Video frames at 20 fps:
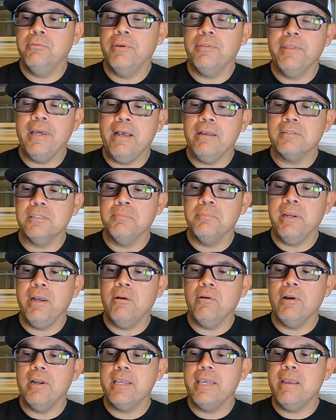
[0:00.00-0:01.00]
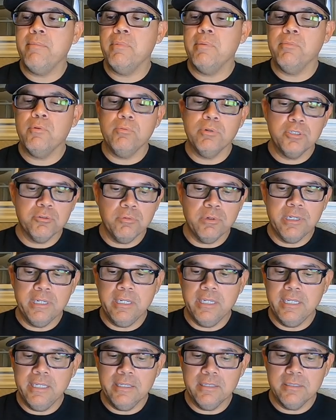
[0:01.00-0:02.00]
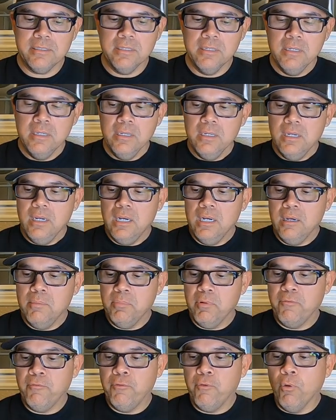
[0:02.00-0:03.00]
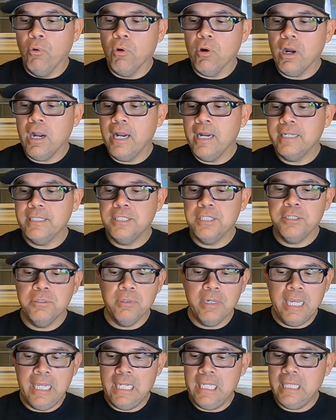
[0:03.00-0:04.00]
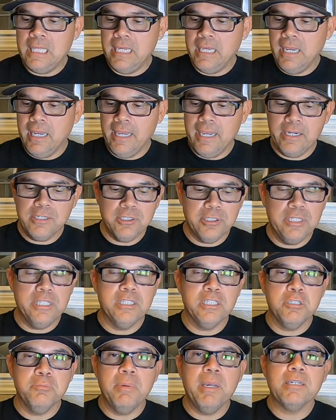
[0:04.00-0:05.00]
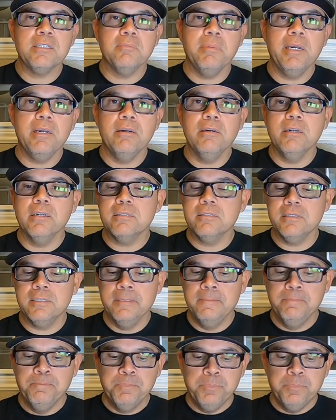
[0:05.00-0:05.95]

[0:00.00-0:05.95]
to 1,000 power. I can't remember which one it is. Um, before I do anything, I actually inspect my hooks.